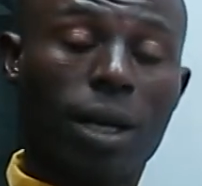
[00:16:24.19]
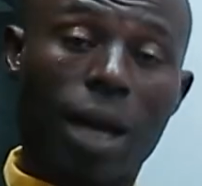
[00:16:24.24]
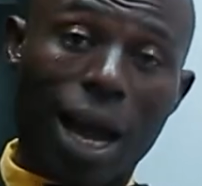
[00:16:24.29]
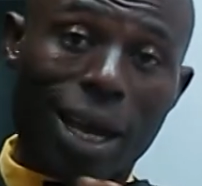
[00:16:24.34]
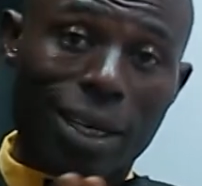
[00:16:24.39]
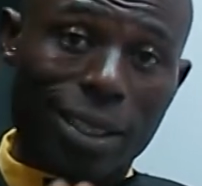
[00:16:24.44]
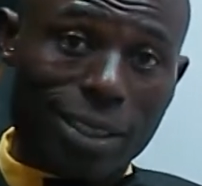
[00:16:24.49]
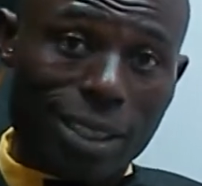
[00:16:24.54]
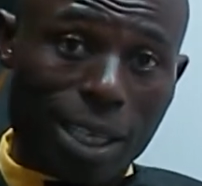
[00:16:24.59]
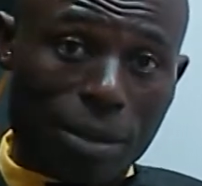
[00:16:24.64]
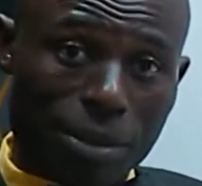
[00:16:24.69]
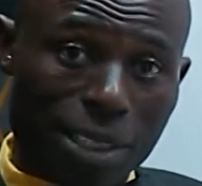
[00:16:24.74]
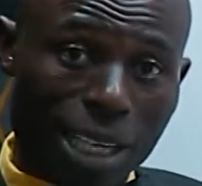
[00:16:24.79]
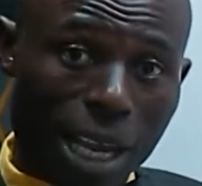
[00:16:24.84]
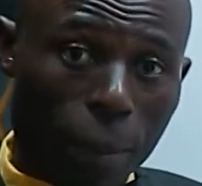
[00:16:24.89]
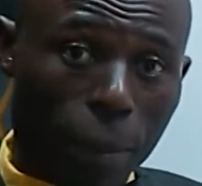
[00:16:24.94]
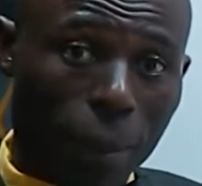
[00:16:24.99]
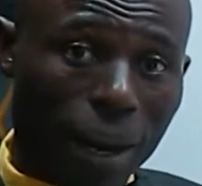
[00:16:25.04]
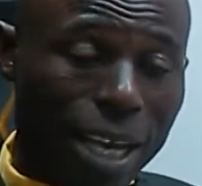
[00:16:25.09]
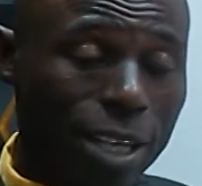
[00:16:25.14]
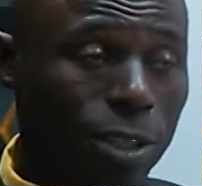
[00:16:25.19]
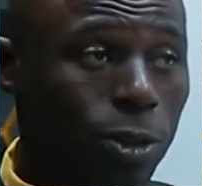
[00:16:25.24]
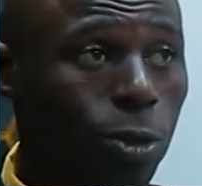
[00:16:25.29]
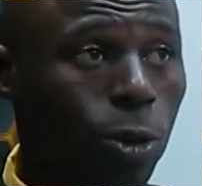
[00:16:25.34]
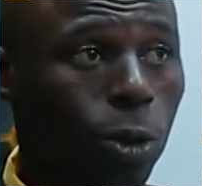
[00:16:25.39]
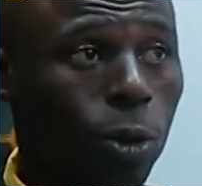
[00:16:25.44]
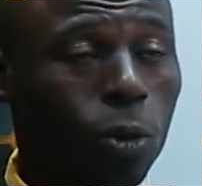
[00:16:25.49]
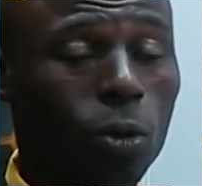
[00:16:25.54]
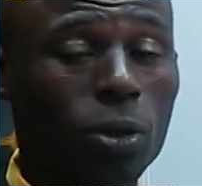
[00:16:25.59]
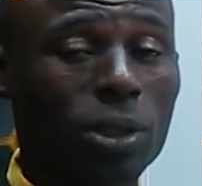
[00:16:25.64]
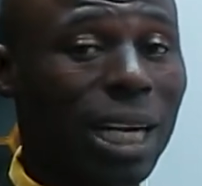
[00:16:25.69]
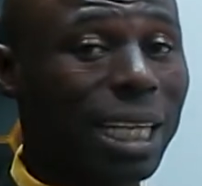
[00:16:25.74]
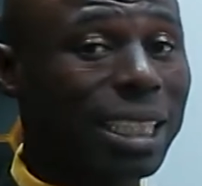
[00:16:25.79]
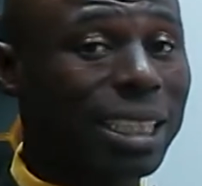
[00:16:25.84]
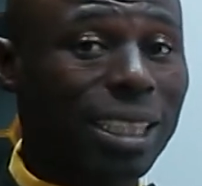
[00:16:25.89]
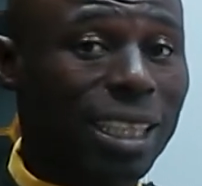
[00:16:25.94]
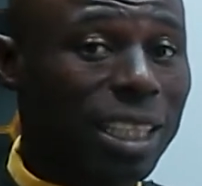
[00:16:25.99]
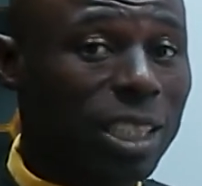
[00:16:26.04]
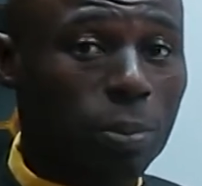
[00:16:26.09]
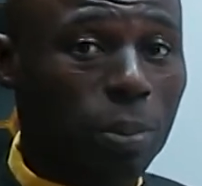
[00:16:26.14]
And the same thing applies to
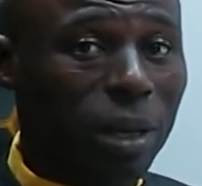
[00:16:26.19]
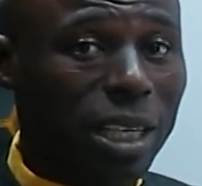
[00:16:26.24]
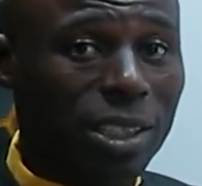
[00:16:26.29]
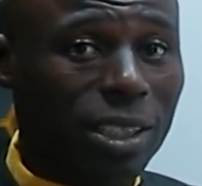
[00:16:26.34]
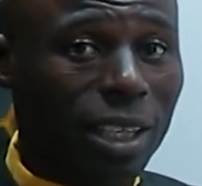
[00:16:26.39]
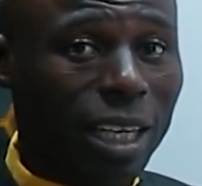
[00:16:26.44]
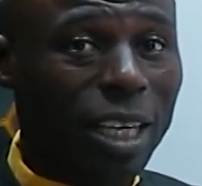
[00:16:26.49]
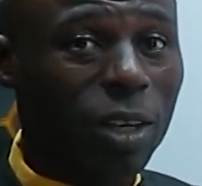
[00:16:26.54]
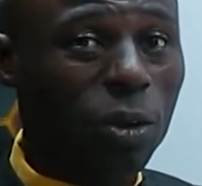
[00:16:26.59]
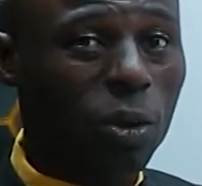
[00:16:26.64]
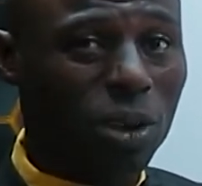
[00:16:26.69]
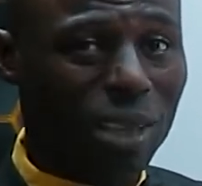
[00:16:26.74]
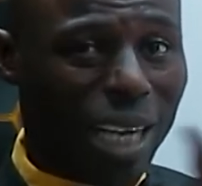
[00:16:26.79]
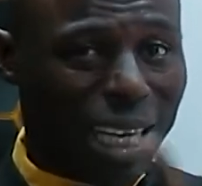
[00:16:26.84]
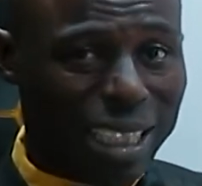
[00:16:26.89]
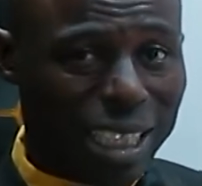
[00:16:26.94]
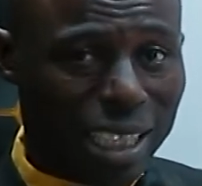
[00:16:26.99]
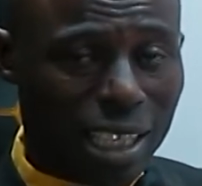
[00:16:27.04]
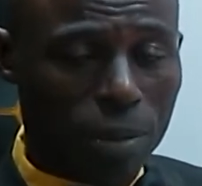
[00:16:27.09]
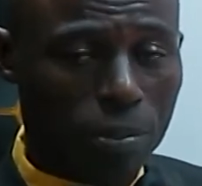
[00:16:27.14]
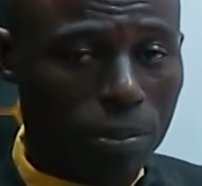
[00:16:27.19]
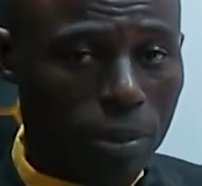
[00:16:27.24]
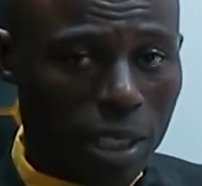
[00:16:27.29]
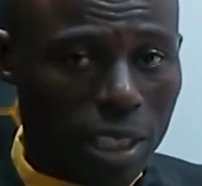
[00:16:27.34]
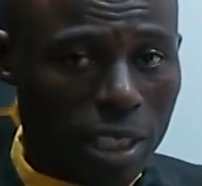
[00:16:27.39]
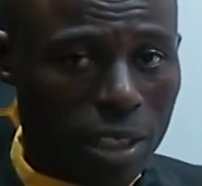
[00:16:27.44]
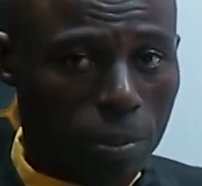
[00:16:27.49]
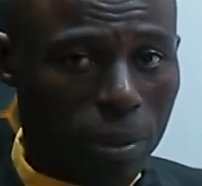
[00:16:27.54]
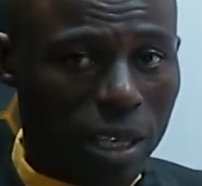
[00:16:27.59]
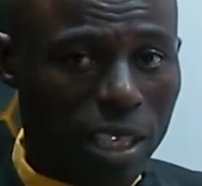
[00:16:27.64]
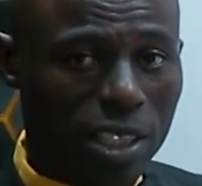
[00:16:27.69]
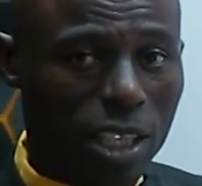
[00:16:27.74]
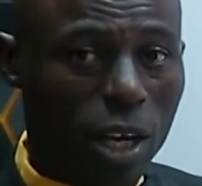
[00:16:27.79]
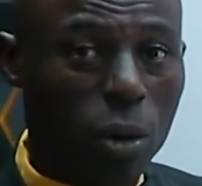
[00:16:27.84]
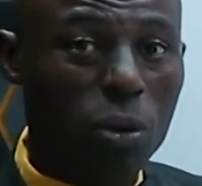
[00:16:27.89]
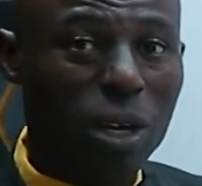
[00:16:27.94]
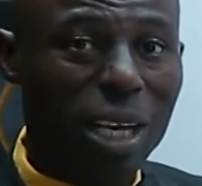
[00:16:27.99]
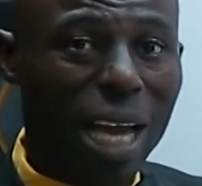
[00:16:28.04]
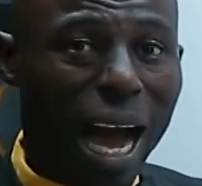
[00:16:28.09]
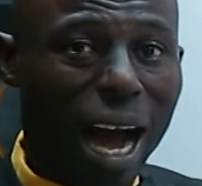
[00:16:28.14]
quadratic expression. In quadratic
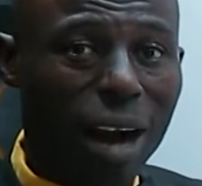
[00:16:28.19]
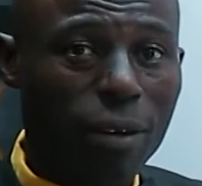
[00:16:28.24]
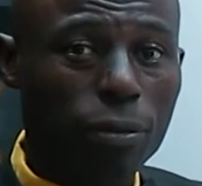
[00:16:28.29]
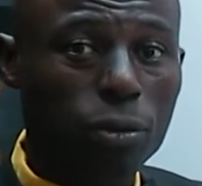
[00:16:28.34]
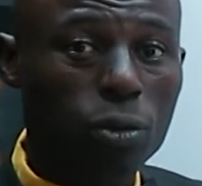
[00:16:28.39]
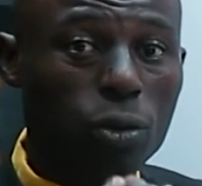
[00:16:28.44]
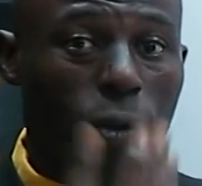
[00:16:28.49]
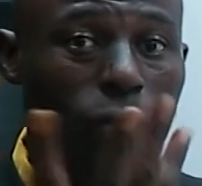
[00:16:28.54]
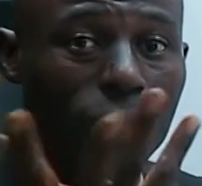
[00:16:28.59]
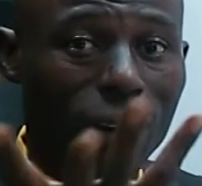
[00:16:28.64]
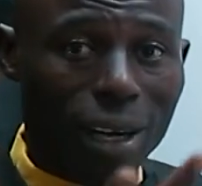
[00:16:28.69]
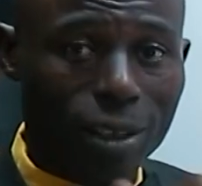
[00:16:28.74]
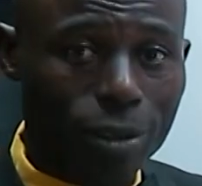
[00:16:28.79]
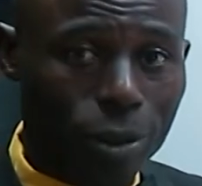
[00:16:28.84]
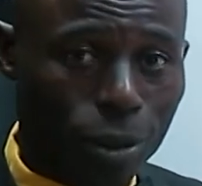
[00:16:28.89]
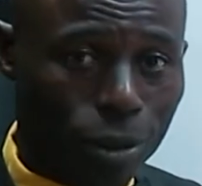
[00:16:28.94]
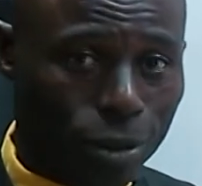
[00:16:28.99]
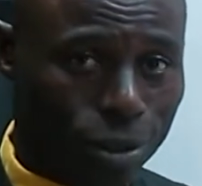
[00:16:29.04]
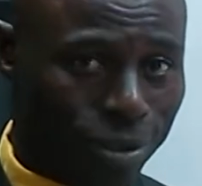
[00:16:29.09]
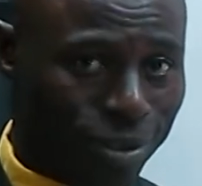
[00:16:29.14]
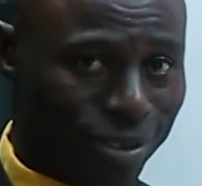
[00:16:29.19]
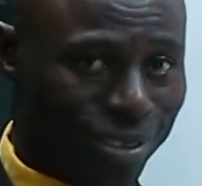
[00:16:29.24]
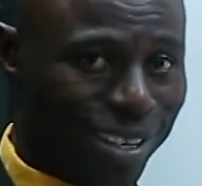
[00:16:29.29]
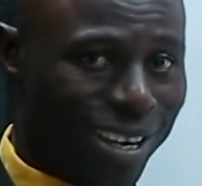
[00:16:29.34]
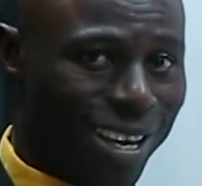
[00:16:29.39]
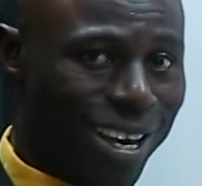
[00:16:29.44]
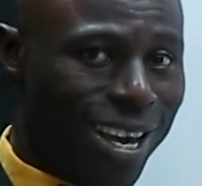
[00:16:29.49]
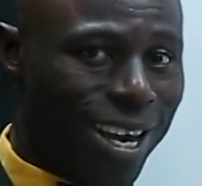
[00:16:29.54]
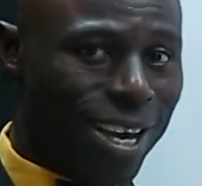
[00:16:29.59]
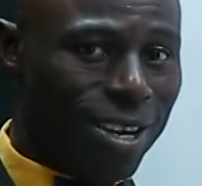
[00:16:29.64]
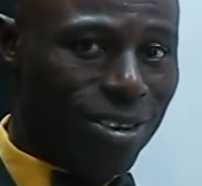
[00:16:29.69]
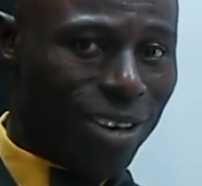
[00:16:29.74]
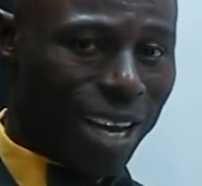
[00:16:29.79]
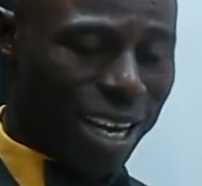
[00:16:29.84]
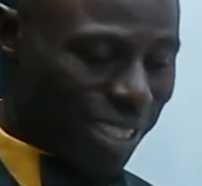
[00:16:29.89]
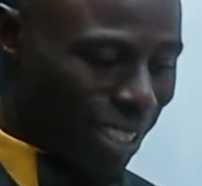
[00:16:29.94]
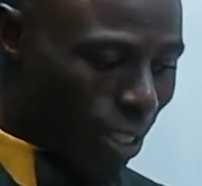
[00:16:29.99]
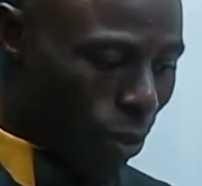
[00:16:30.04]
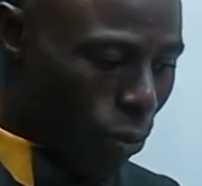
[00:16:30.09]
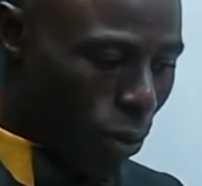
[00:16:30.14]
expression, we have 2 factors. You
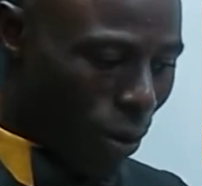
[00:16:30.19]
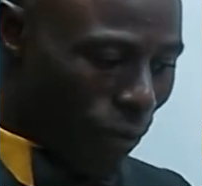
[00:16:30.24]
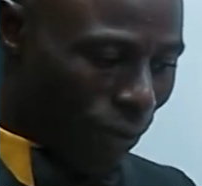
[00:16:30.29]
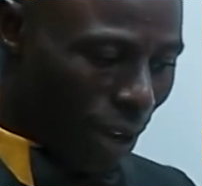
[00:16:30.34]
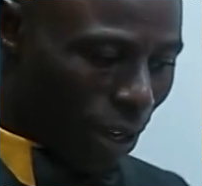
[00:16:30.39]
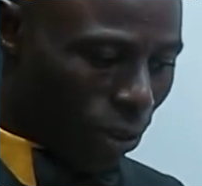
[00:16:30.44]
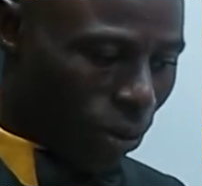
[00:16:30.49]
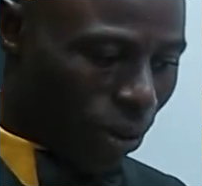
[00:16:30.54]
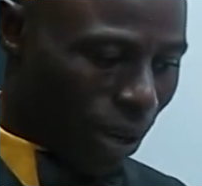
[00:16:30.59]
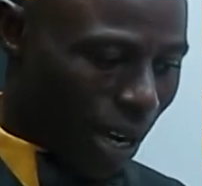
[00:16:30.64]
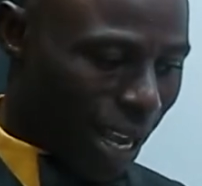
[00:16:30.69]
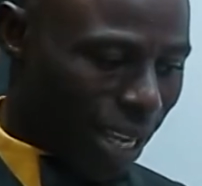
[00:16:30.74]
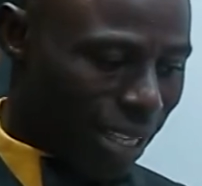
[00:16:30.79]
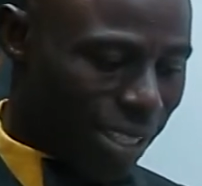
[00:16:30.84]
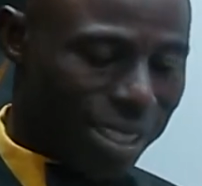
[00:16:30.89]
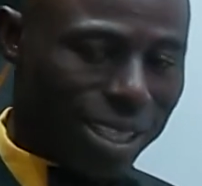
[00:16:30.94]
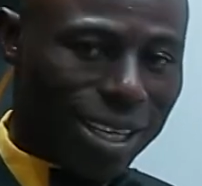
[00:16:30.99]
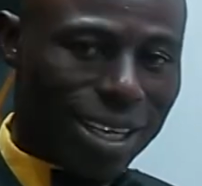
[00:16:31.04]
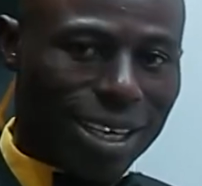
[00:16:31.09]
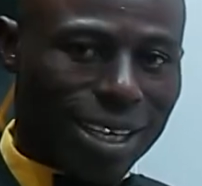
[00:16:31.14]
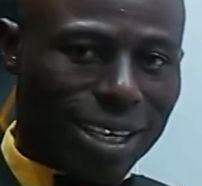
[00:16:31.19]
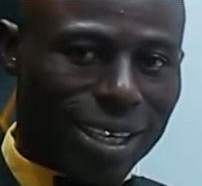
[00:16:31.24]
can see we factorize